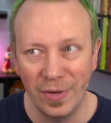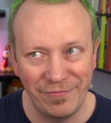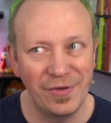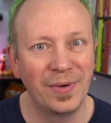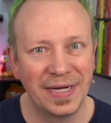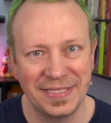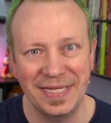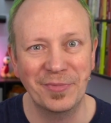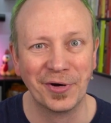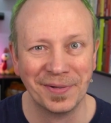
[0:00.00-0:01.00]
if you want to
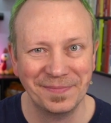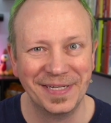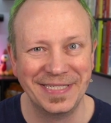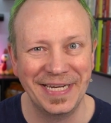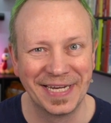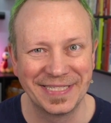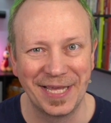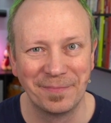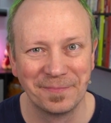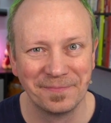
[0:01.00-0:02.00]
see more. I'll see you next time.